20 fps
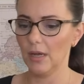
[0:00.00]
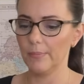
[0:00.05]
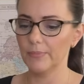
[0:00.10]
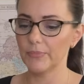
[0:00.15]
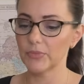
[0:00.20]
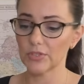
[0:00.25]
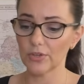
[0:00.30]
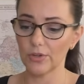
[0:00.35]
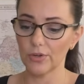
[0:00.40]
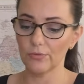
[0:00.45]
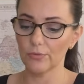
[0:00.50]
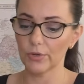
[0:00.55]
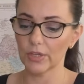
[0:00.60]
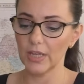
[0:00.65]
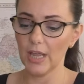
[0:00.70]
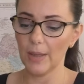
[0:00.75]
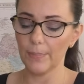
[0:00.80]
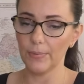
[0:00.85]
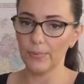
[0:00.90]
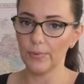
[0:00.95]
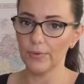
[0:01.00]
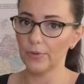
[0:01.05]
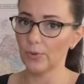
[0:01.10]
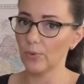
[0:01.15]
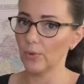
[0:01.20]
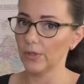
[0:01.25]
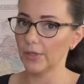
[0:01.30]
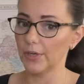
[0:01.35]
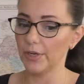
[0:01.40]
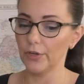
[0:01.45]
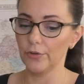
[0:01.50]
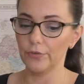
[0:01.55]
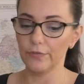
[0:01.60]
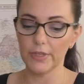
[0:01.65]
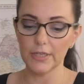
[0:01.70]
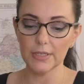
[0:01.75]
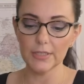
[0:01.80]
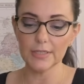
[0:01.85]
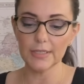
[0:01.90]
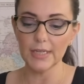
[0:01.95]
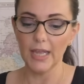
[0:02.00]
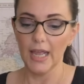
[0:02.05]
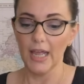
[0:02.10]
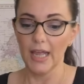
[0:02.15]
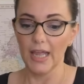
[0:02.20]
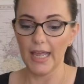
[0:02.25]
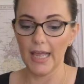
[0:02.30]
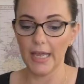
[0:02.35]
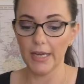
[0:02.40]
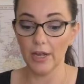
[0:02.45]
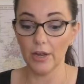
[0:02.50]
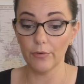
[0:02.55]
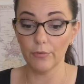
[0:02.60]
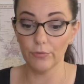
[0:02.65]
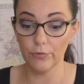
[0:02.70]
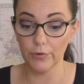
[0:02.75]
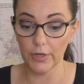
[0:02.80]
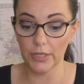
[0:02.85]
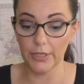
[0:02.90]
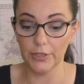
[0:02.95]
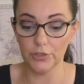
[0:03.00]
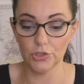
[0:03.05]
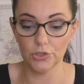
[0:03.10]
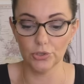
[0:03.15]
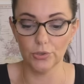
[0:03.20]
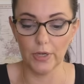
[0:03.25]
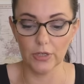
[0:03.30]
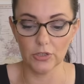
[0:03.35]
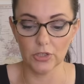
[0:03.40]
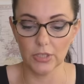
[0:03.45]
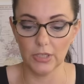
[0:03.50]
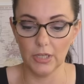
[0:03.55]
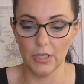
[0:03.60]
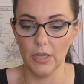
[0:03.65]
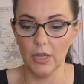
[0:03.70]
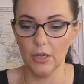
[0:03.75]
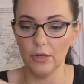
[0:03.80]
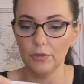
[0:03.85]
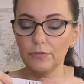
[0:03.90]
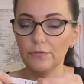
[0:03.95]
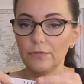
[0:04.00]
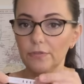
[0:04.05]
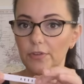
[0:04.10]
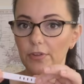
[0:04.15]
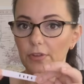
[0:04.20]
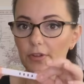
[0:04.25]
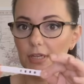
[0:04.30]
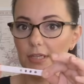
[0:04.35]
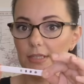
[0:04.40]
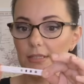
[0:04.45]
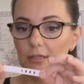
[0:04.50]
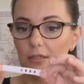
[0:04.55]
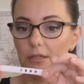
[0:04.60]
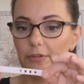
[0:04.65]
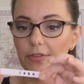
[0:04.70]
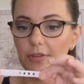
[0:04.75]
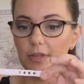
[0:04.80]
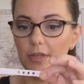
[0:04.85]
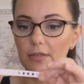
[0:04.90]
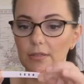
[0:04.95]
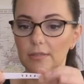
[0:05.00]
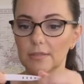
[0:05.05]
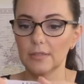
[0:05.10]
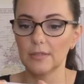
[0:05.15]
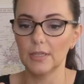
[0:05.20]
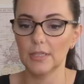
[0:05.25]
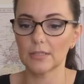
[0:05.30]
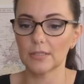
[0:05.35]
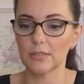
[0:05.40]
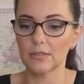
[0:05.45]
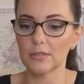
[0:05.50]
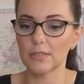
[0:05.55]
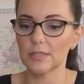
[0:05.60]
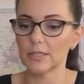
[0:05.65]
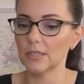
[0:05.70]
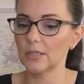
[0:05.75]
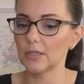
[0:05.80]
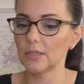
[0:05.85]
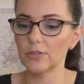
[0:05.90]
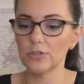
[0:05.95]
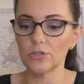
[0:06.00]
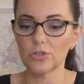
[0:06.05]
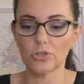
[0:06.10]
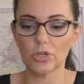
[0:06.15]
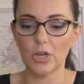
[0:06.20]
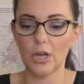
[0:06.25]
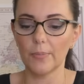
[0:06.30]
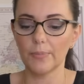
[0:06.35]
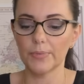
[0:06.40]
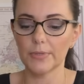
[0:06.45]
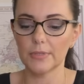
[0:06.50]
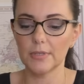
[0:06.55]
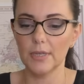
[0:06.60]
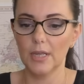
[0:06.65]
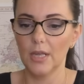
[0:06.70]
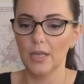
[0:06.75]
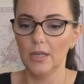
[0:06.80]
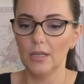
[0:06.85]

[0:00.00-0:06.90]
So really happy with the quality of this. And I really do actually love these little things. These little silicone straps.